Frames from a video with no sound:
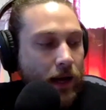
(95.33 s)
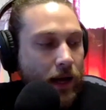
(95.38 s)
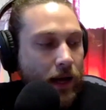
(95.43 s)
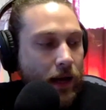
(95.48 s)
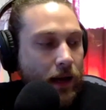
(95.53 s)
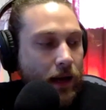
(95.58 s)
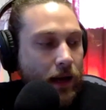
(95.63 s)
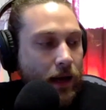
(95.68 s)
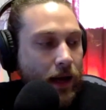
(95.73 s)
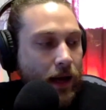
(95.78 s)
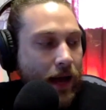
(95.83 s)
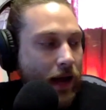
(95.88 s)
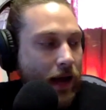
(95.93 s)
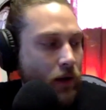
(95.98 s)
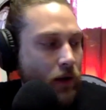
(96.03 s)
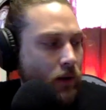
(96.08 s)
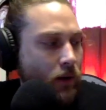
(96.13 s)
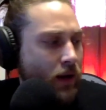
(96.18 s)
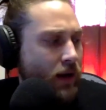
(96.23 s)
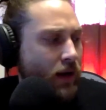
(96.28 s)

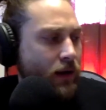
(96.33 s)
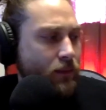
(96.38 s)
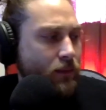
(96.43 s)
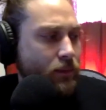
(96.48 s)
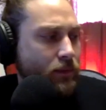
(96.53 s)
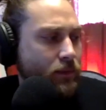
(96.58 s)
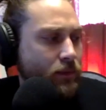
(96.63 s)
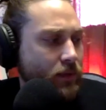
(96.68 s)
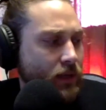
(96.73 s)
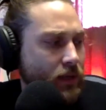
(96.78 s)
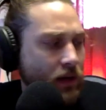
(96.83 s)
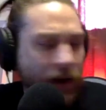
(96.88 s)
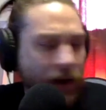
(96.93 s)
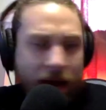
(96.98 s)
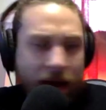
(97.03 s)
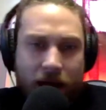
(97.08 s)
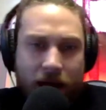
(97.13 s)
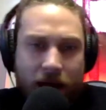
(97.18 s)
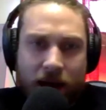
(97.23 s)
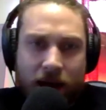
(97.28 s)
how
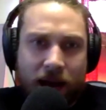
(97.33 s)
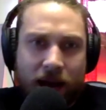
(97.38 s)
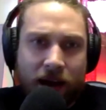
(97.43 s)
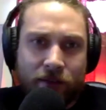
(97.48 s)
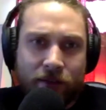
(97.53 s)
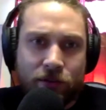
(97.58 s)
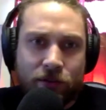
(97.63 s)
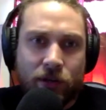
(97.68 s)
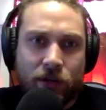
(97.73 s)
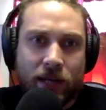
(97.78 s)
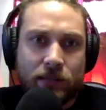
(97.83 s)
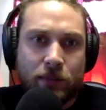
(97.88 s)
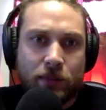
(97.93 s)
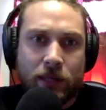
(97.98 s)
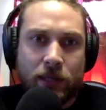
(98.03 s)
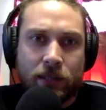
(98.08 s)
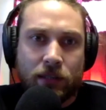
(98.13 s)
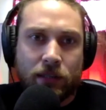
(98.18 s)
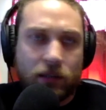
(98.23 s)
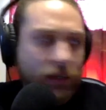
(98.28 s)
have you guys been
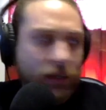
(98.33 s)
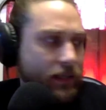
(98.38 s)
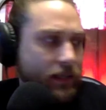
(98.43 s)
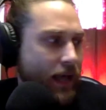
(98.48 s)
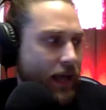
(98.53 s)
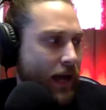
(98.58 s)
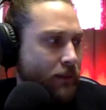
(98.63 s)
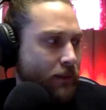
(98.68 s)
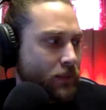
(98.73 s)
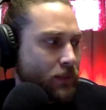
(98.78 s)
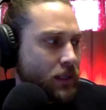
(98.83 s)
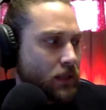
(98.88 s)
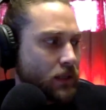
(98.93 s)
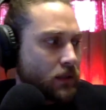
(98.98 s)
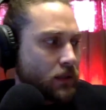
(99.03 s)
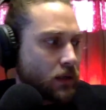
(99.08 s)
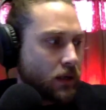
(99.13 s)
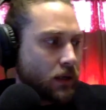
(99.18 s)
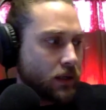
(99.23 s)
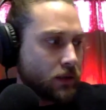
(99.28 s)
adapting
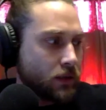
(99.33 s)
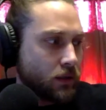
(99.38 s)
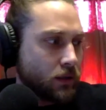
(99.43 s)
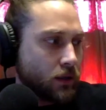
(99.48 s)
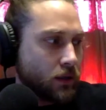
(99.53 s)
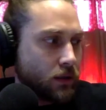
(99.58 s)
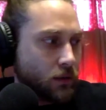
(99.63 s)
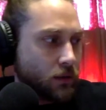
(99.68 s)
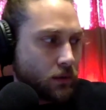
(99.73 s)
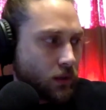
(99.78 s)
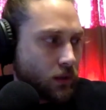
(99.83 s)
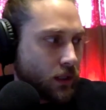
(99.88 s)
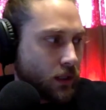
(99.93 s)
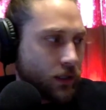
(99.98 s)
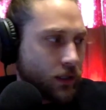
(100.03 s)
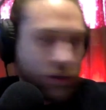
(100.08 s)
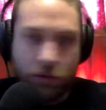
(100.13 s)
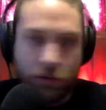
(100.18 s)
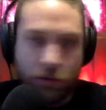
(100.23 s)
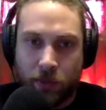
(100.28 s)
in
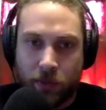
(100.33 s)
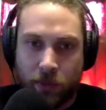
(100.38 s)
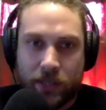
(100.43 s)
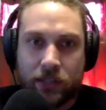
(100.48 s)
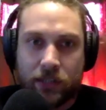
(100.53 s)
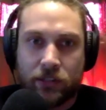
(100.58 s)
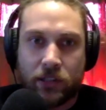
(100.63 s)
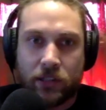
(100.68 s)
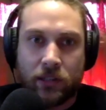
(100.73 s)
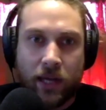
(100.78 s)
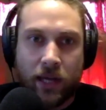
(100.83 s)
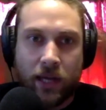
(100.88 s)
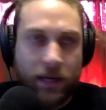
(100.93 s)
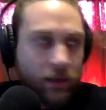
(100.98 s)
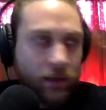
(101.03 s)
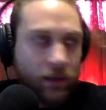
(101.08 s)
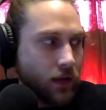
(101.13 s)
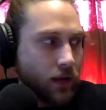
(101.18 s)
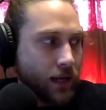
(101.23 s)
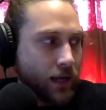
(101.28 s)
your region? Like, do
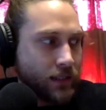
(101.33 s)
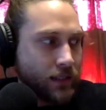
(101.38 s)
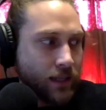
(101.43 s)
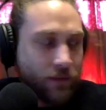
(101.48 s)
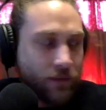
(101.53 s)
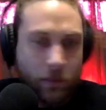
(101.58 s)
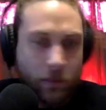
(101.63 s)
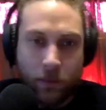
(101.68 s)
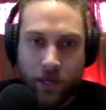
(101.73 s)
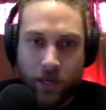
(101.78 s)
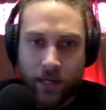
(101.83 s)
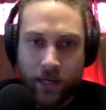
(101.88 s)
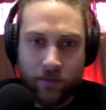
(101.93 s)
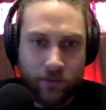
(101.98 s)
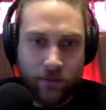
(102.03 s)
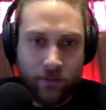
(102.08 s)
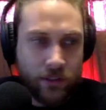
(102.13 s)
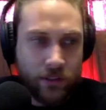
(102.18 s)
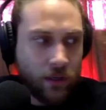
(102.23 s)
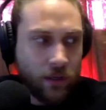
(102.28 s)
you guys have a plan for
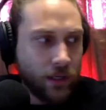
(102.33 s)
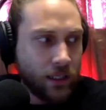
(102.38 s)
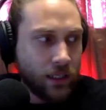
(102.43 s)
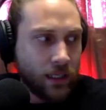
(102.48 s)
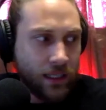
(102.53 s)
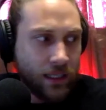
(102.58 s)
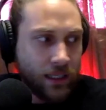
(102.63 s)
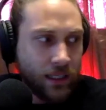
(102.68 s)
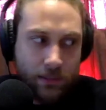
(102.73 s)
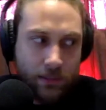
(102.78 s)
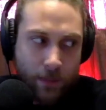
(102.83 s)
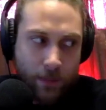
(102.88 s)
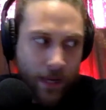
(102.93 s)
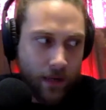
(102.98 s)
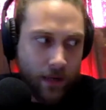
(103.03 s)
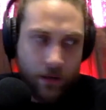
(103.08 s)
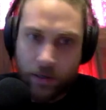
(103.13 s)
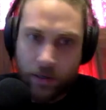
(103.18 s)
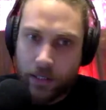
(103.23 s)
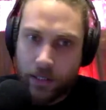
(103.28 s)
starting kids back
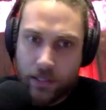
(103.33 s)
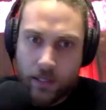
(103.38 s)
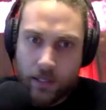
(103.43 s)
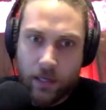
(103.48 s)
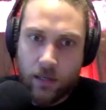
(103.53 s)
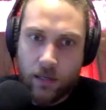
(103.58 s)
or anything?